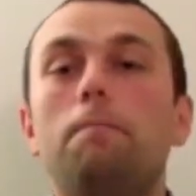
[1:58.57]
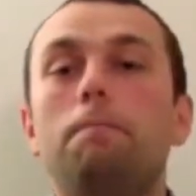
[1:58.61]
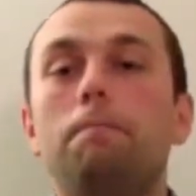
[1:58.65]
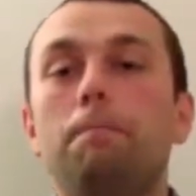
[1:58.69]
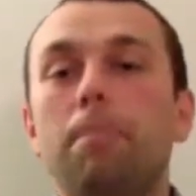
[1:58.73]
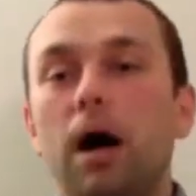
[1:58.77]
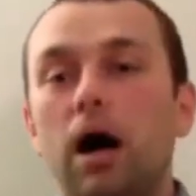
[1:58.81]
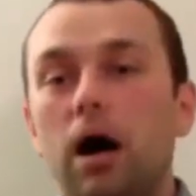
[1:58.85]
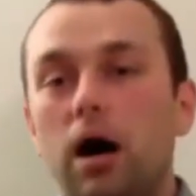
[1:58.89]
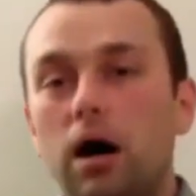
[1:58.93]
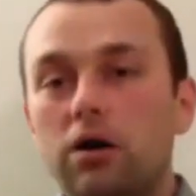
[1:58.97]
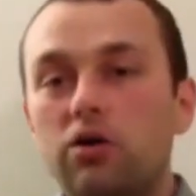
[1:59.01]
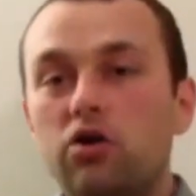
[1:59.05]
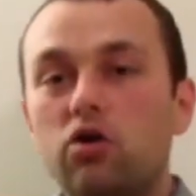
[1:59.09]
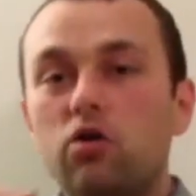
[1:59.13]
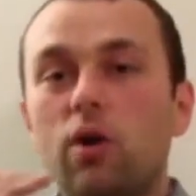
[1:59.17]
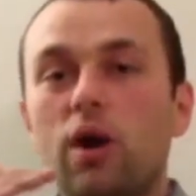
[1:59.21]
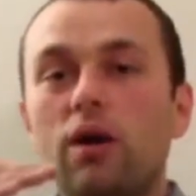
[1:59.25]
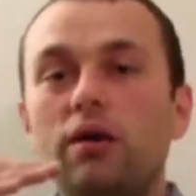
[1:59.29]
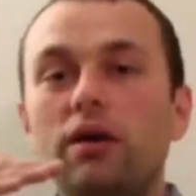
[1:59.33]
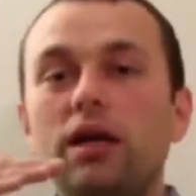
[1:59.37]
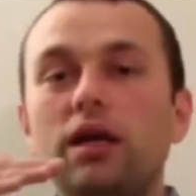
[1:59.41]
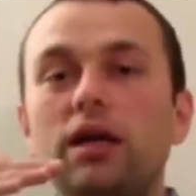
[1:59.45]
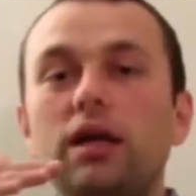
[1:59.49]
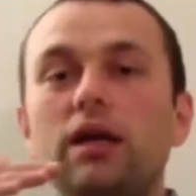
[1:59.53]
But you
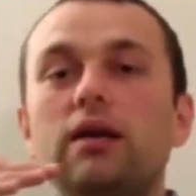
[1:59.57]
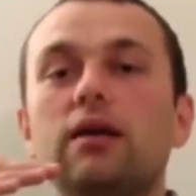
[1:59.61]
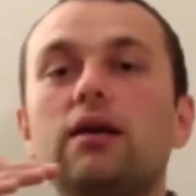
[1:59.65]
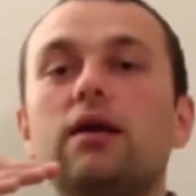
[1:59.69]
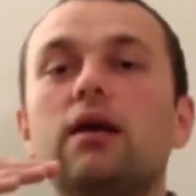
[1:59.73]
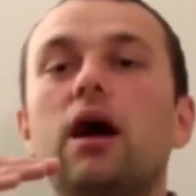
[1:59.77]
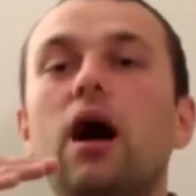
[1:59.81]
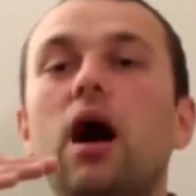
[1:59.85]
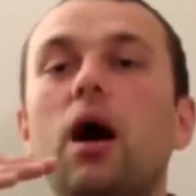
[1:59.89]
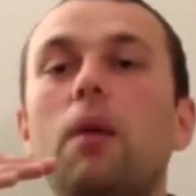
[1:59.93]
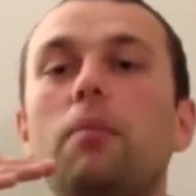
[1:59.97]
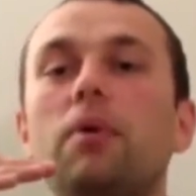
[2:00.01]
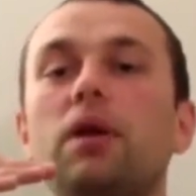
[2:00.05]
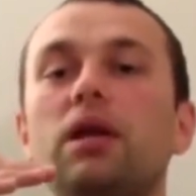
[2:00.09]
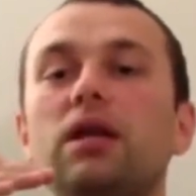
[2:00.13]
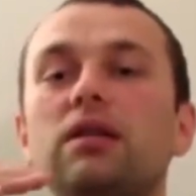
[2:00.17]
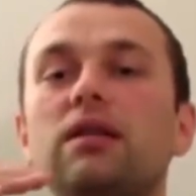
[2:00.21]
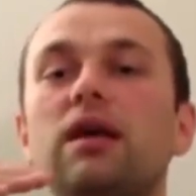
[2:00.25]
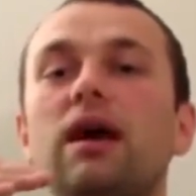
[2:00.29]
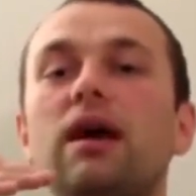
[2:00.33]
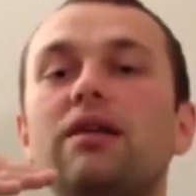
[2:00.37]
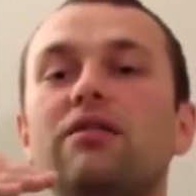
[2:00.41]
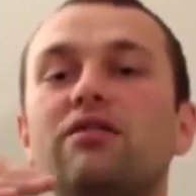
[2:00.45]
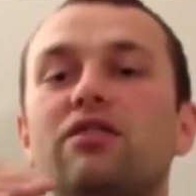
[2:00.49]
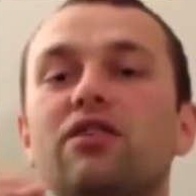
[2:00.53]
only need a couple of
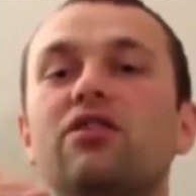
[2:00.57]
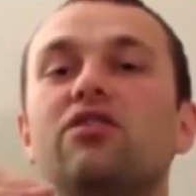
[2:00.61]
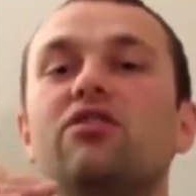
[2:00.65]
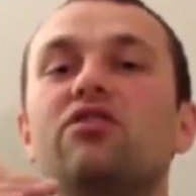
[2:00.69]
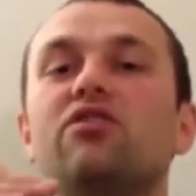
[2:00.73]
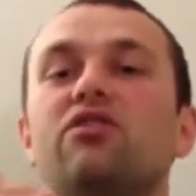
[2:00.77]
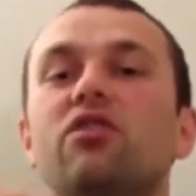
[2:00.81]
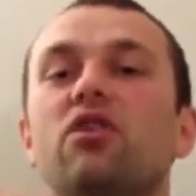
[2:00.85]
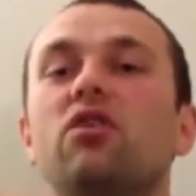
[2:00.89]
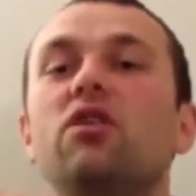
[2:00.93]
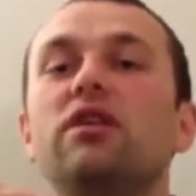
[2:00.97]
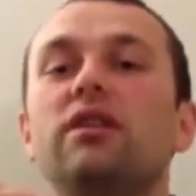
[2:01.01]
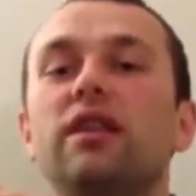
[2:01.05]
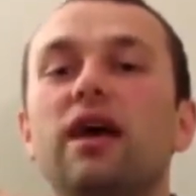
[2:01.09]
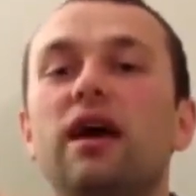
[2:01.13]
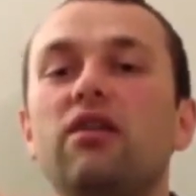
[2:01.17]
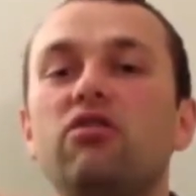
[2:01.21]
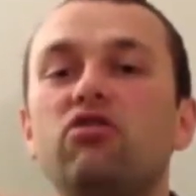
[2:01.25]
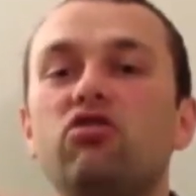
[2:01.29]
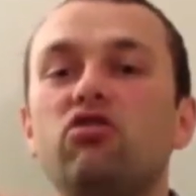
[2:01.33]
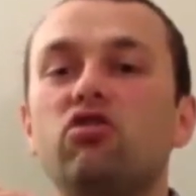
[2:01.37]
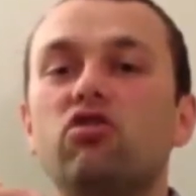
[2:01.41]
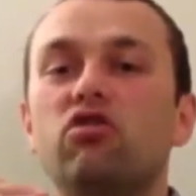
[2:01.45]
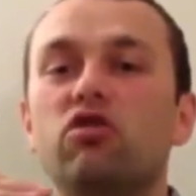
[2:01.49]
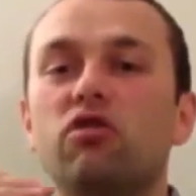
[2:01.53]
days
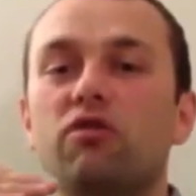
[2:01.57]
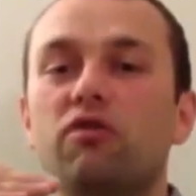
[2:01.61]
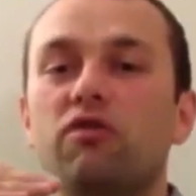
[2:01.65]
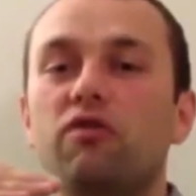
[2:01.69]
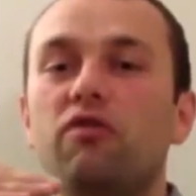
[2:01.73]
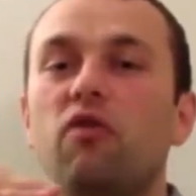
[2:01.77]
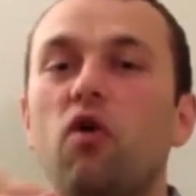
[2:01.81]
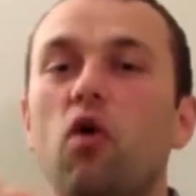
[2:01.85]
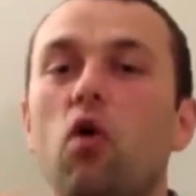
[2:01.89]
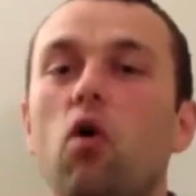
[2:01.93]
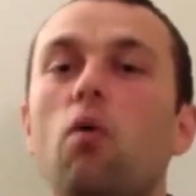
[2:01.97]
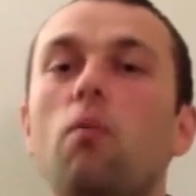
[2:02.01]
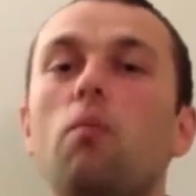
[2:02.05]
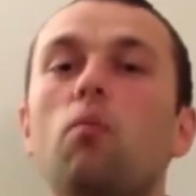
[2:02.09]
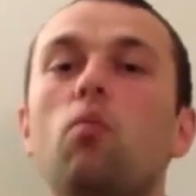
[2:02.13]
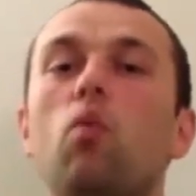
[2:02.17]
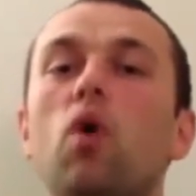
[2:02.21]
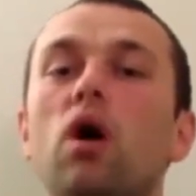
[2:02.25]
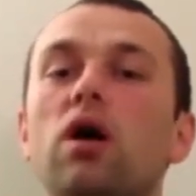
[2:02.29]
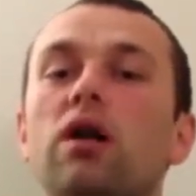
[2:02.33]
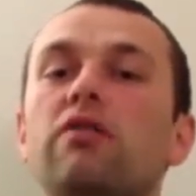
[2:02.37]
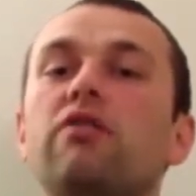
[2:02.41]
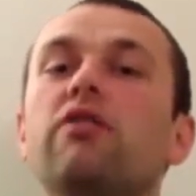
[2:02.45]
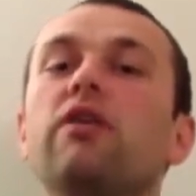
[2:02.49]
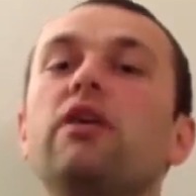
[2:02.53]
consolidation to form one of